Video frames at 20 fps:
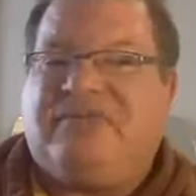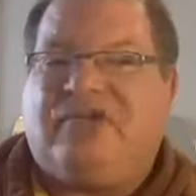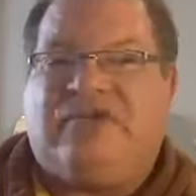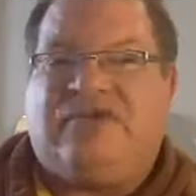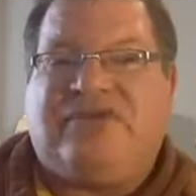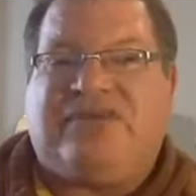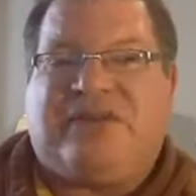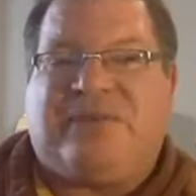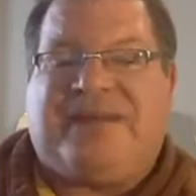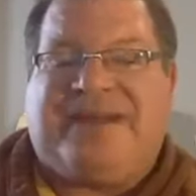
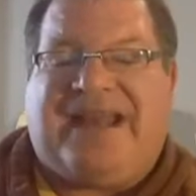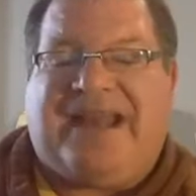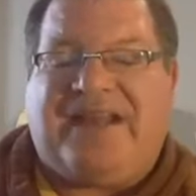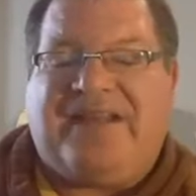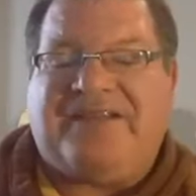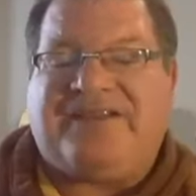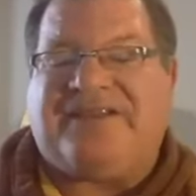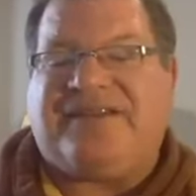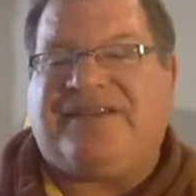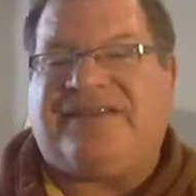Do some
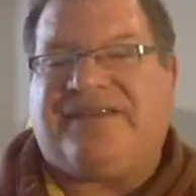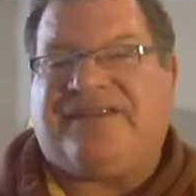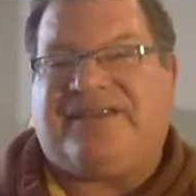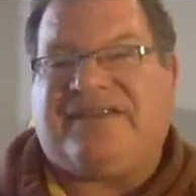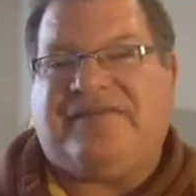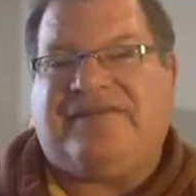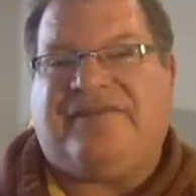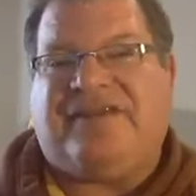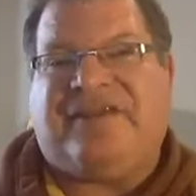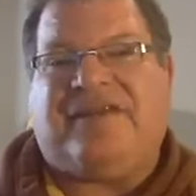
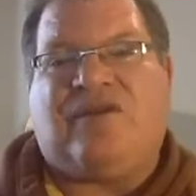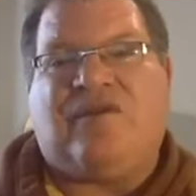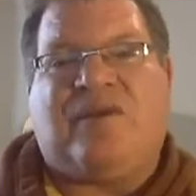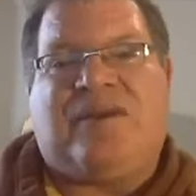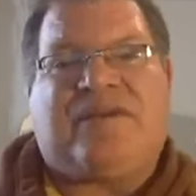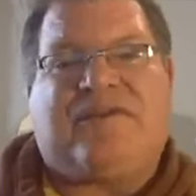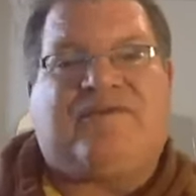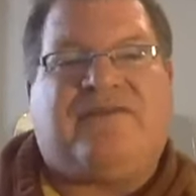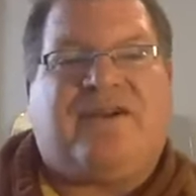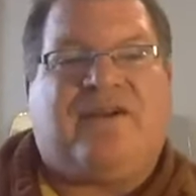analysis, figure out
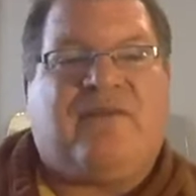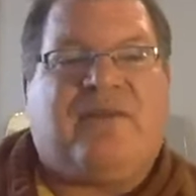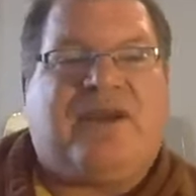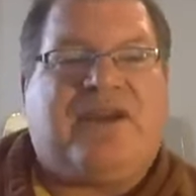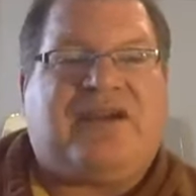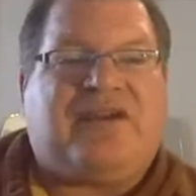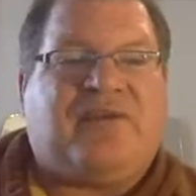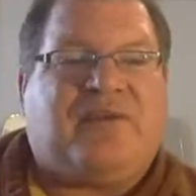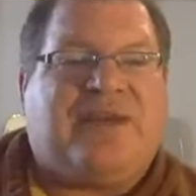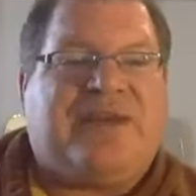what the fair
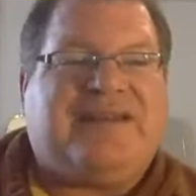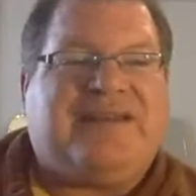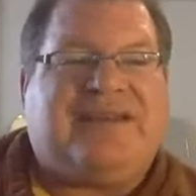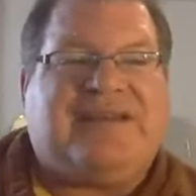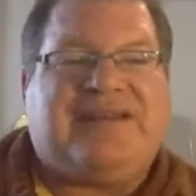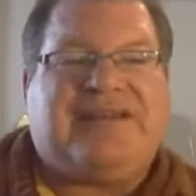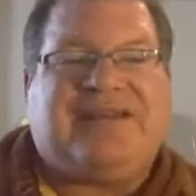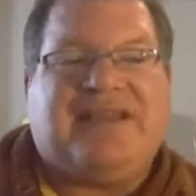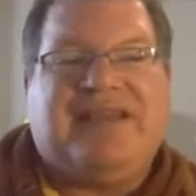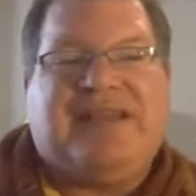market rent
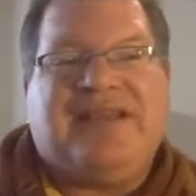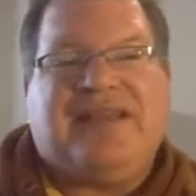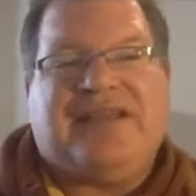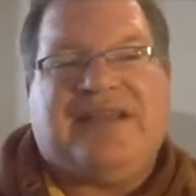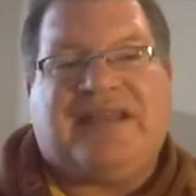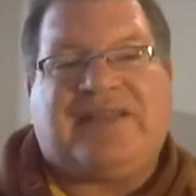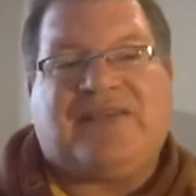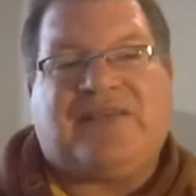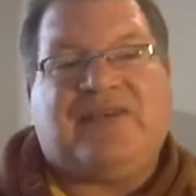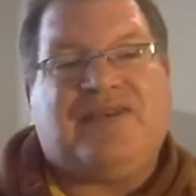is.
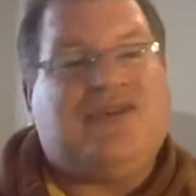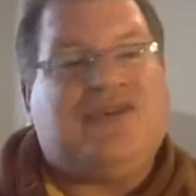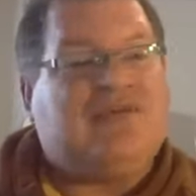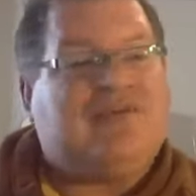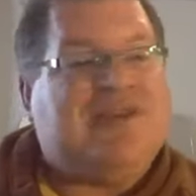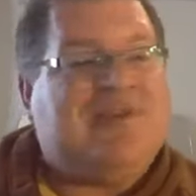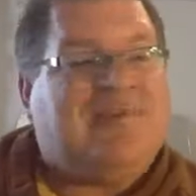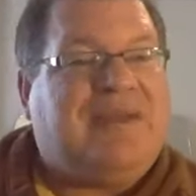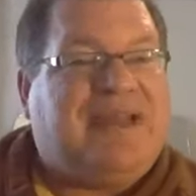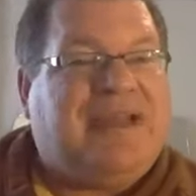That's what you
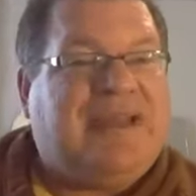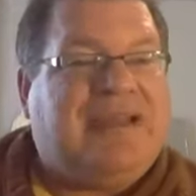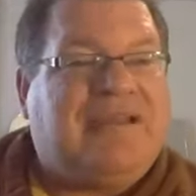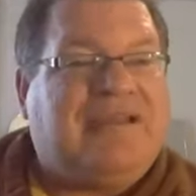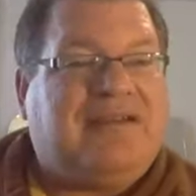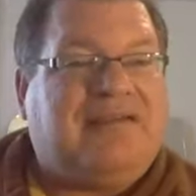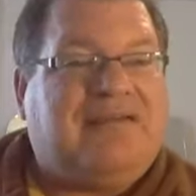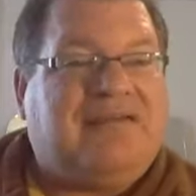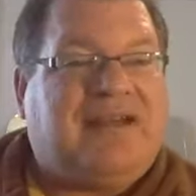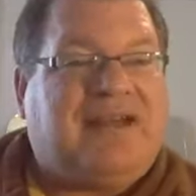should be
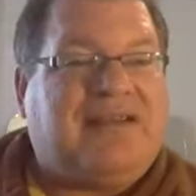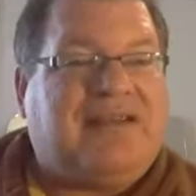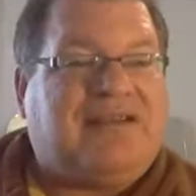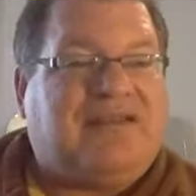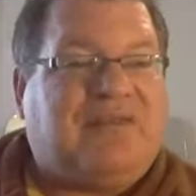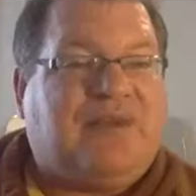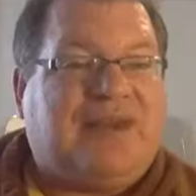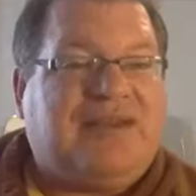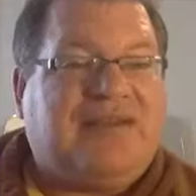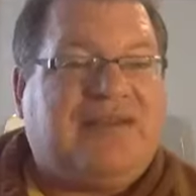paying as
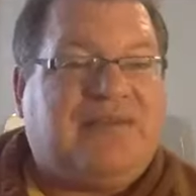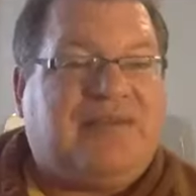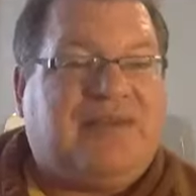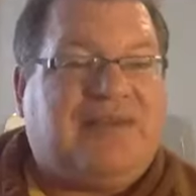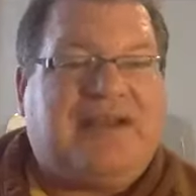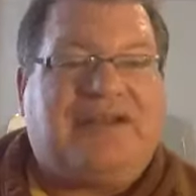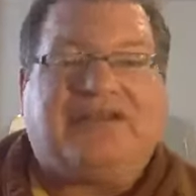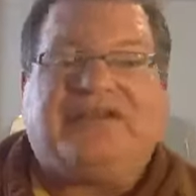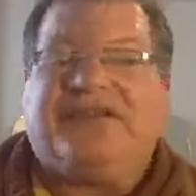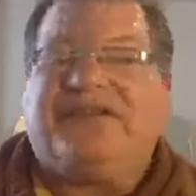a rental
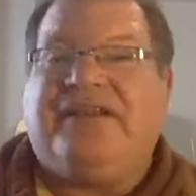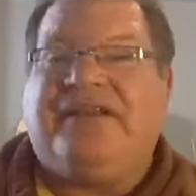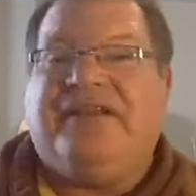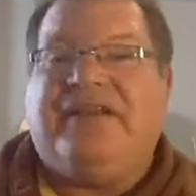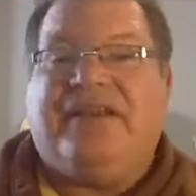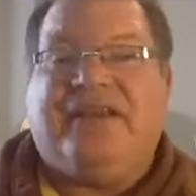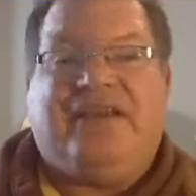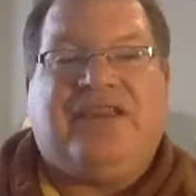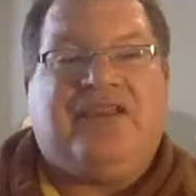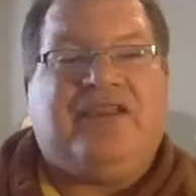price.
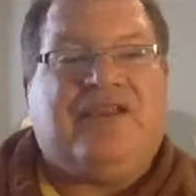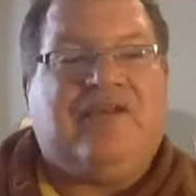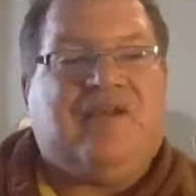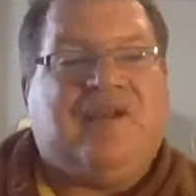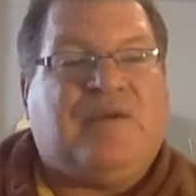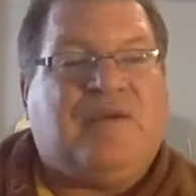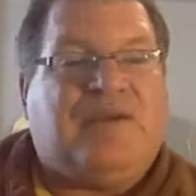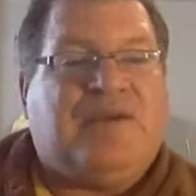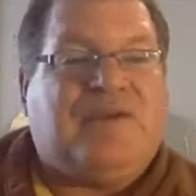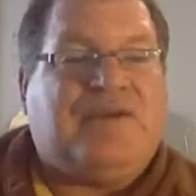You come
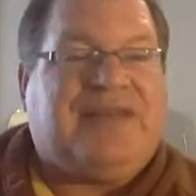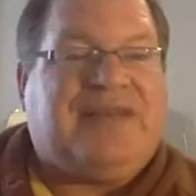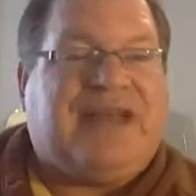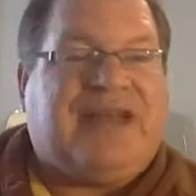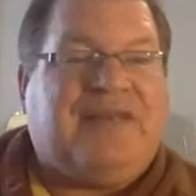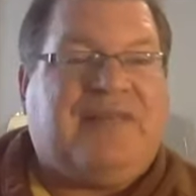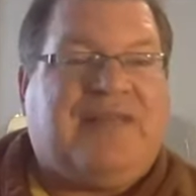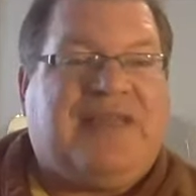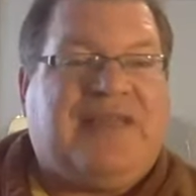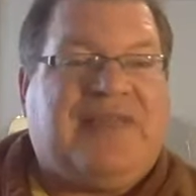in with your
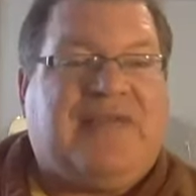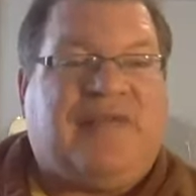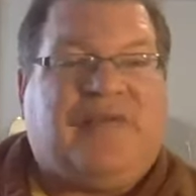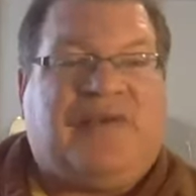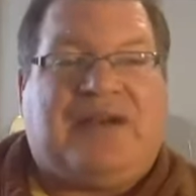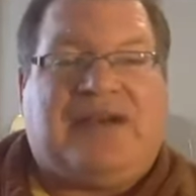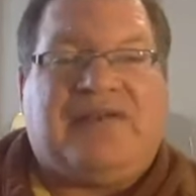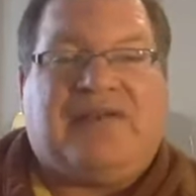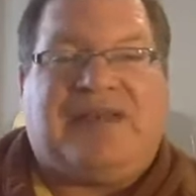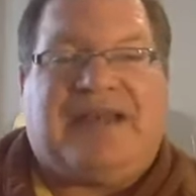down payment,
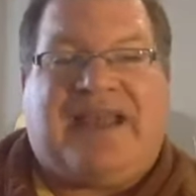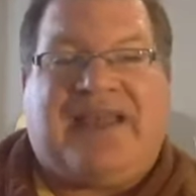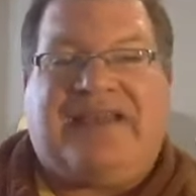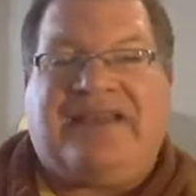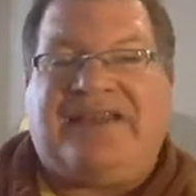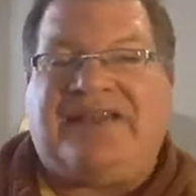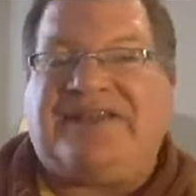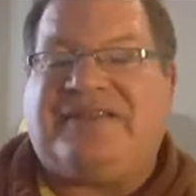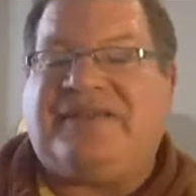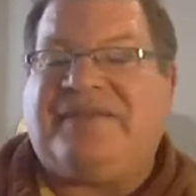whatever that
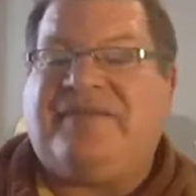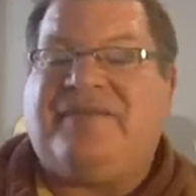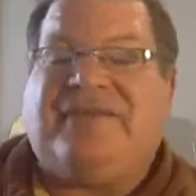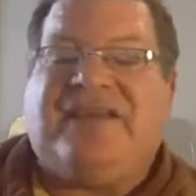is.